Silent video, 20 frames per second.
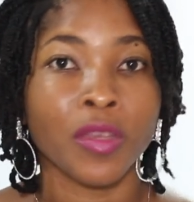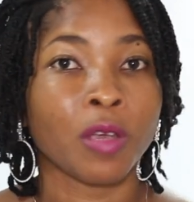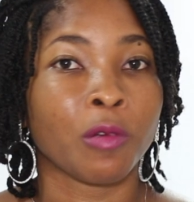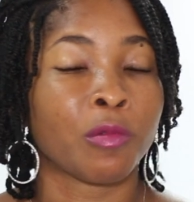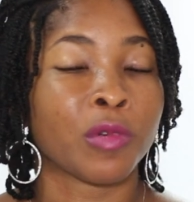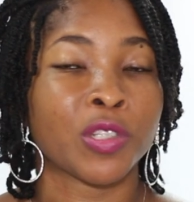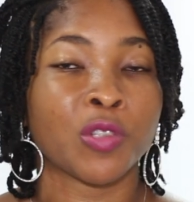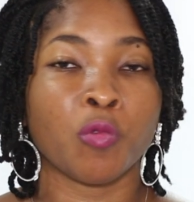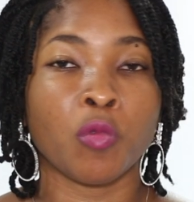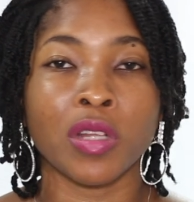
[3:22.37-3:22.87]

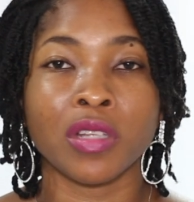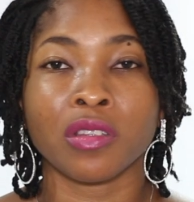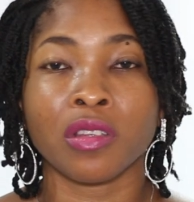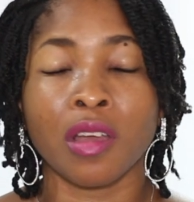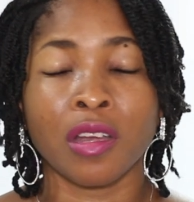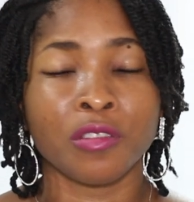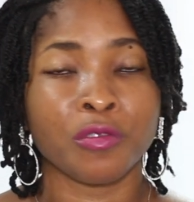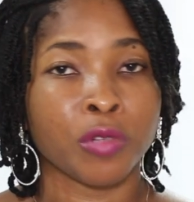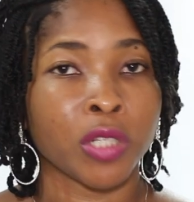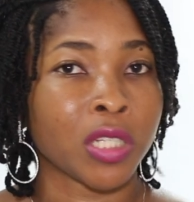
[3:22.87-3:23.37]
which will
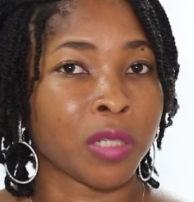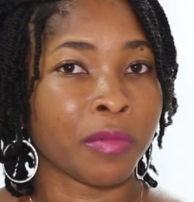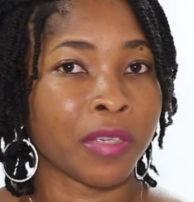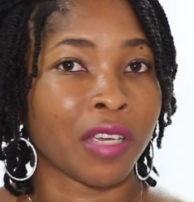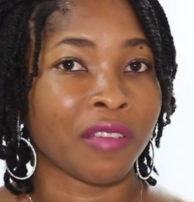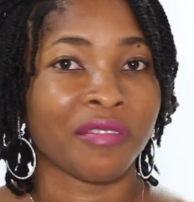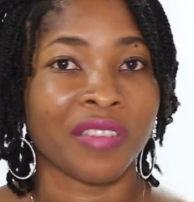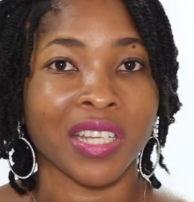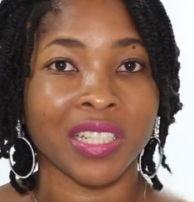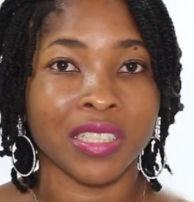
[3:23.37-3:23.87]
not really be
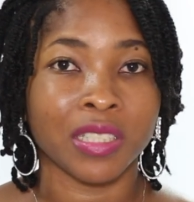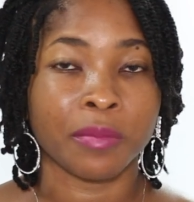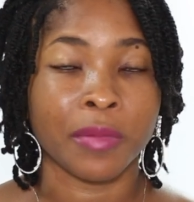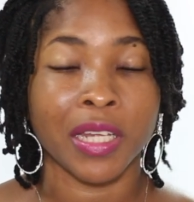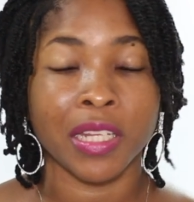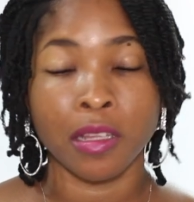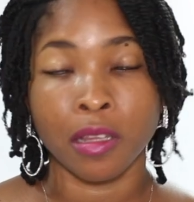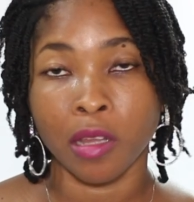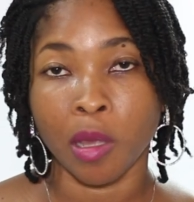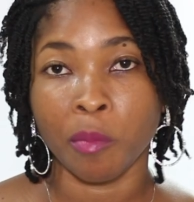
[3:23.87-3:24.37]
affected
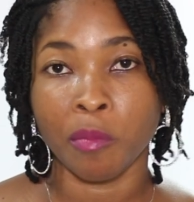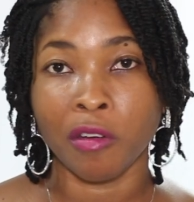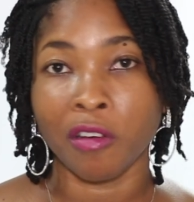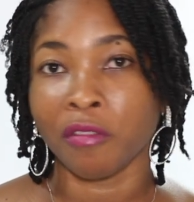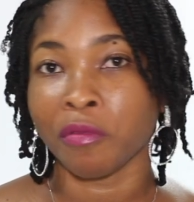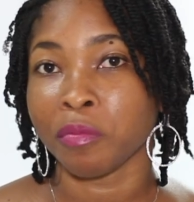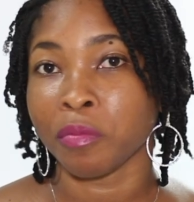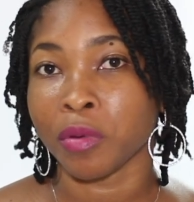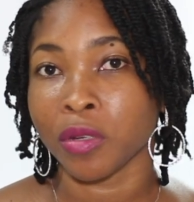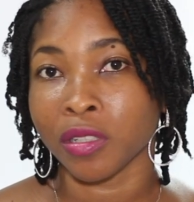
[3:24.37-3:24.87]
by the number of
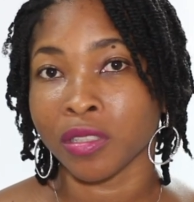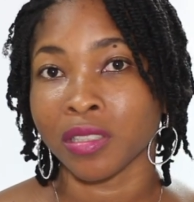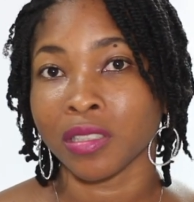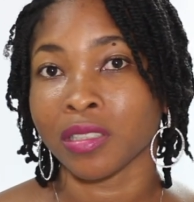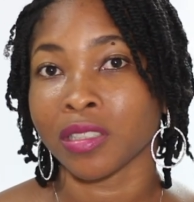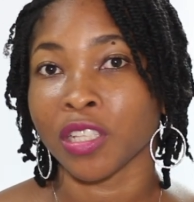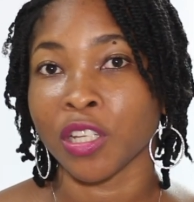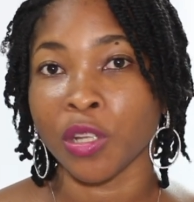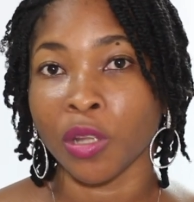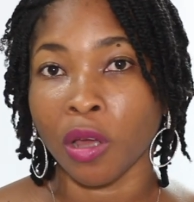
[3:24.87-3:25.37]

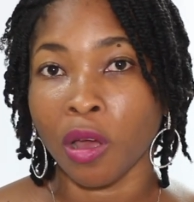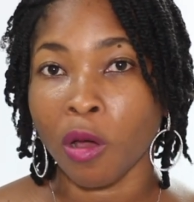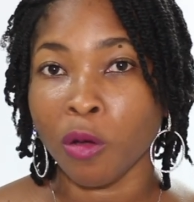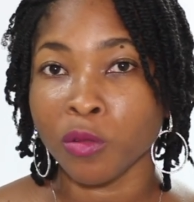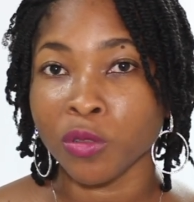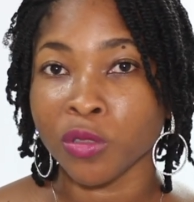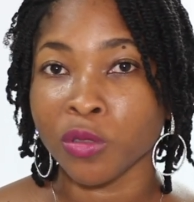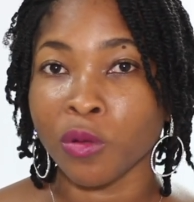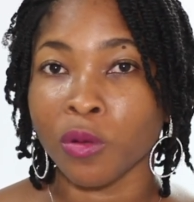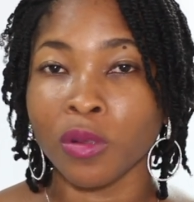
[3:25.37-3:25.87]
persons in the
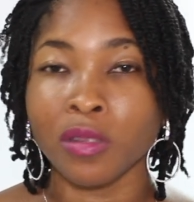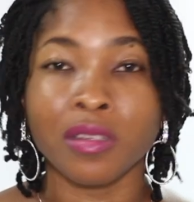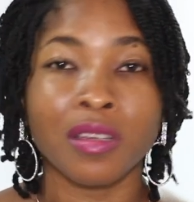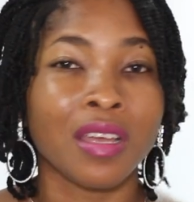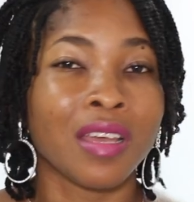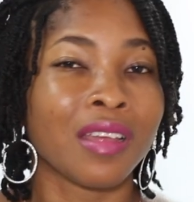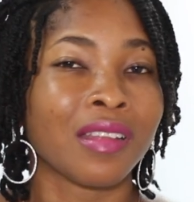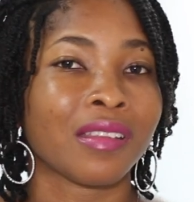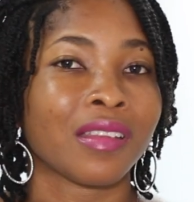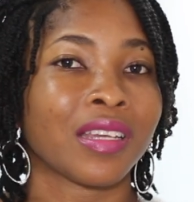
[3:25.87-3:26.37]
household.
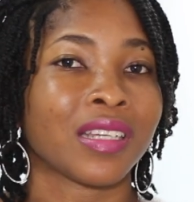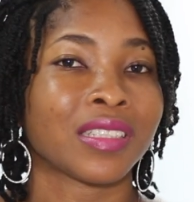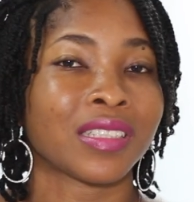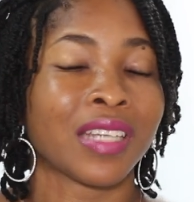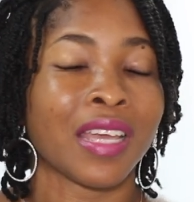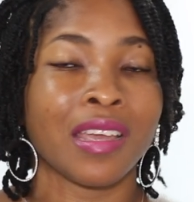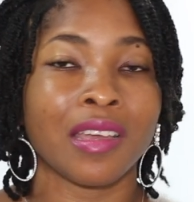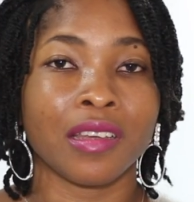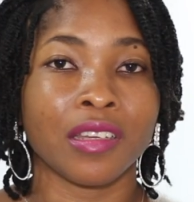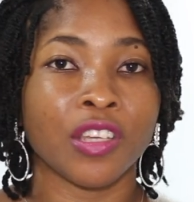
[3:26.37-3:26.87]
Things
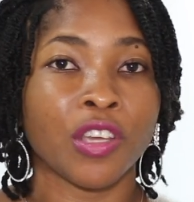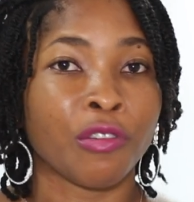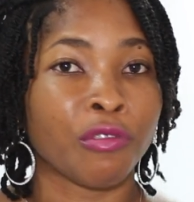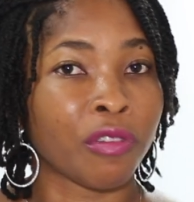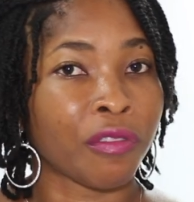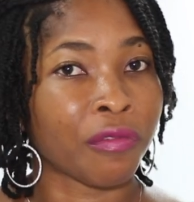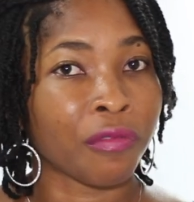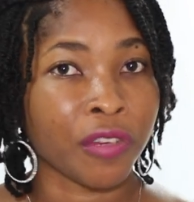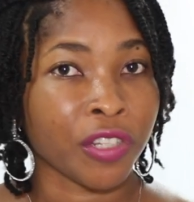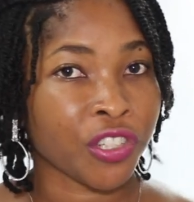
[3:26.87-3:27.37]
like your
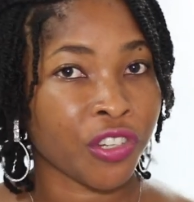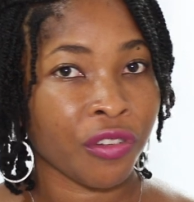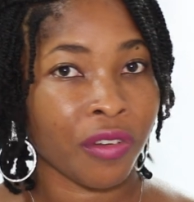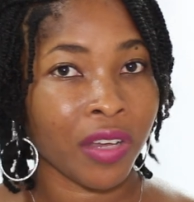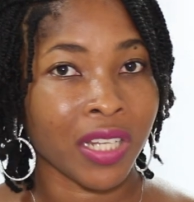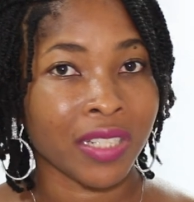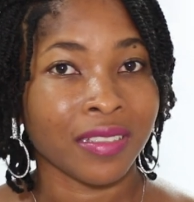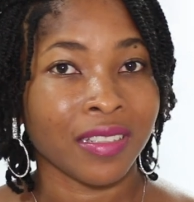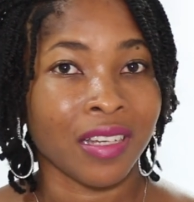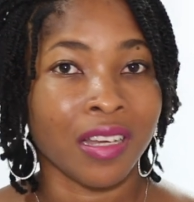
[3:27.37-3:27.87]

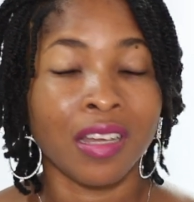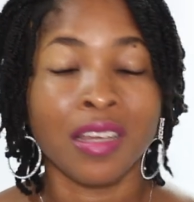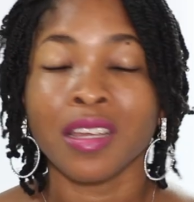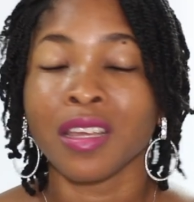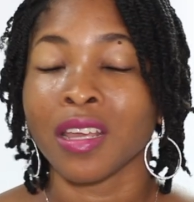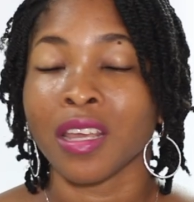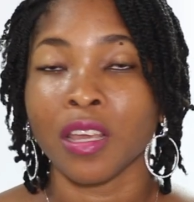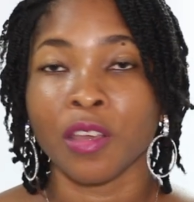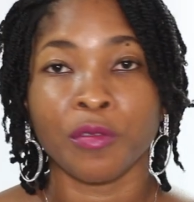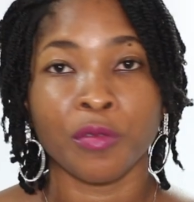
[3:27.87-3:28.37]
refrigerator.
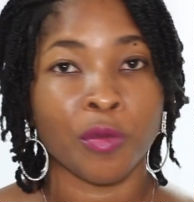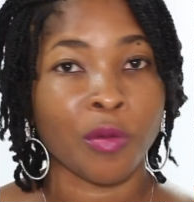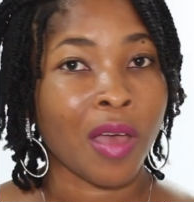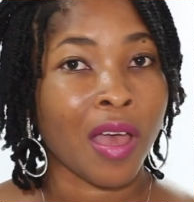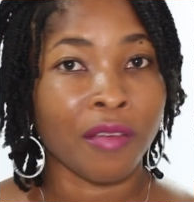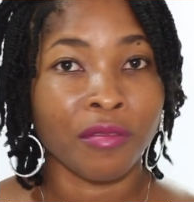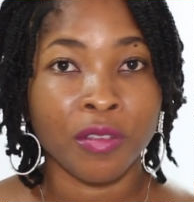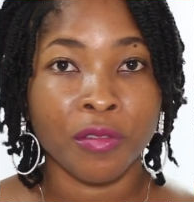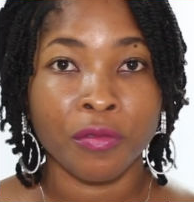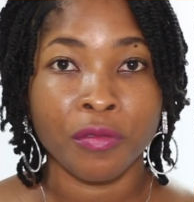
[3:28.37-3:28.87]
If you
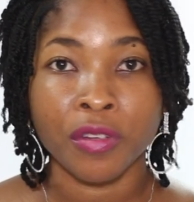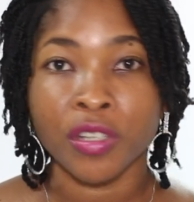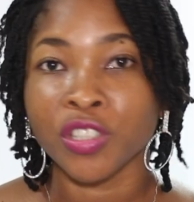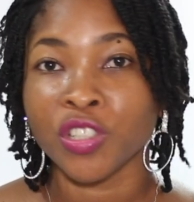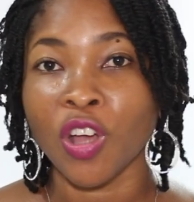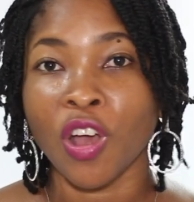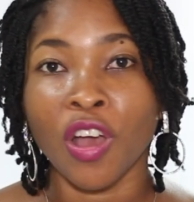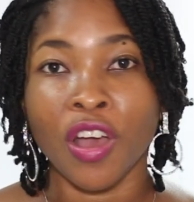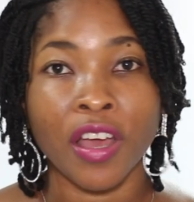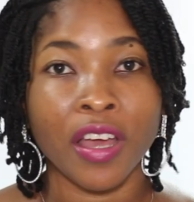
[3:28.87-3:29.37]
have the fridge
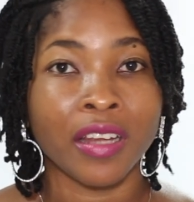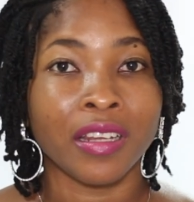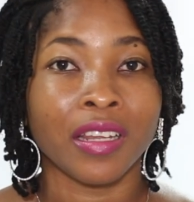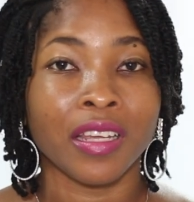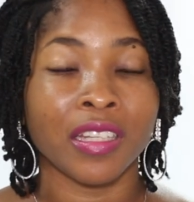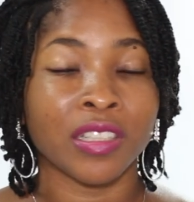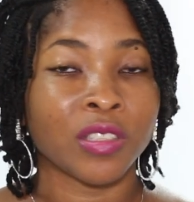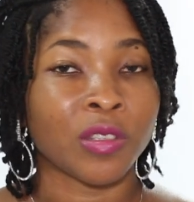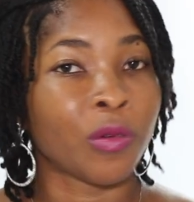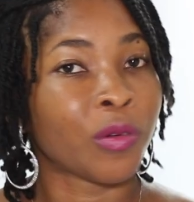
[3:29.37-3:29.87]
on,
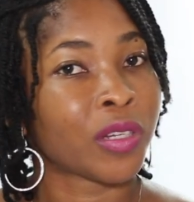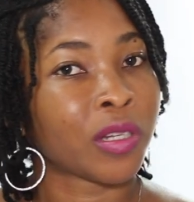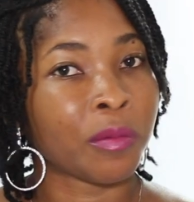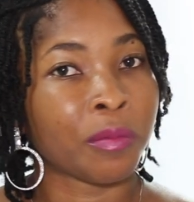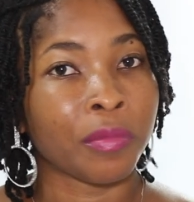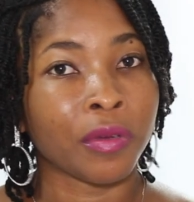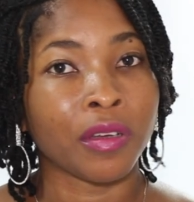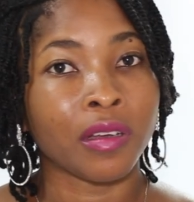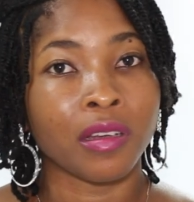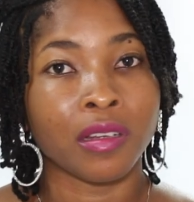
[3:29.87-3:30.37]
it's going to
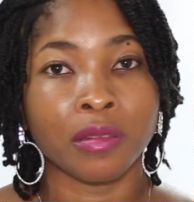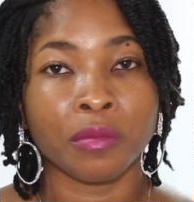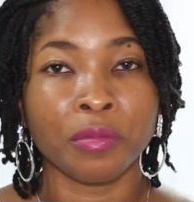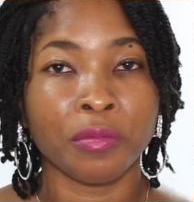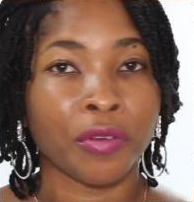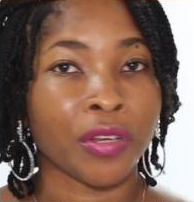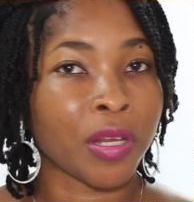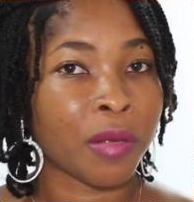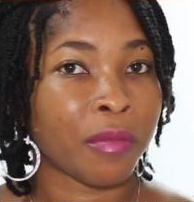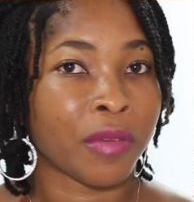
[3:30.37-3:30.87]
burn
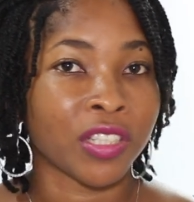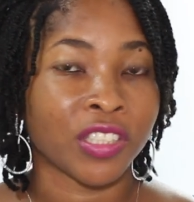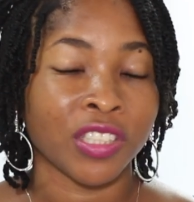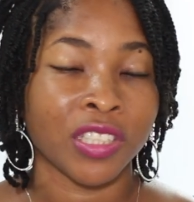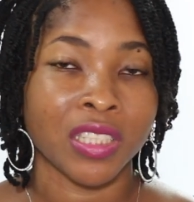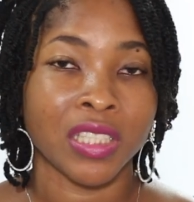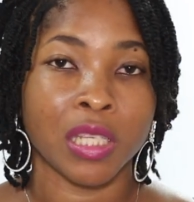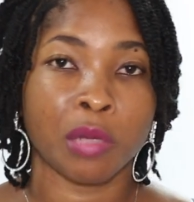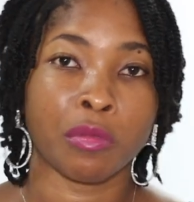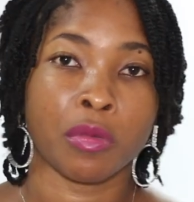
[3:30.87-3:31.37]
pretty much the
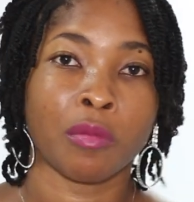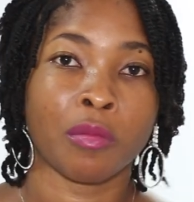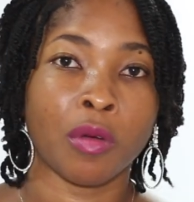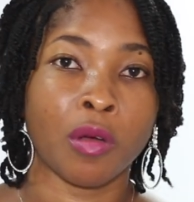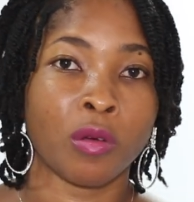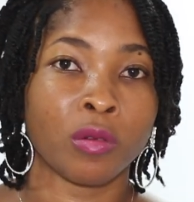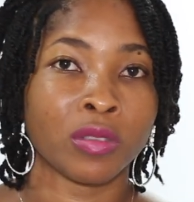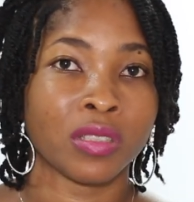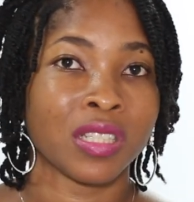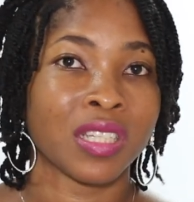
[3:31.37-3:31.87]
same
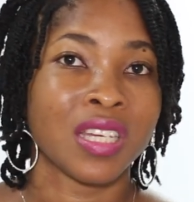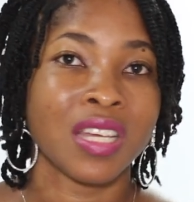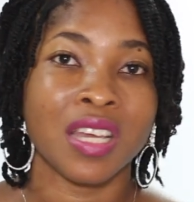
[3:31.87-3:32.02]
amount.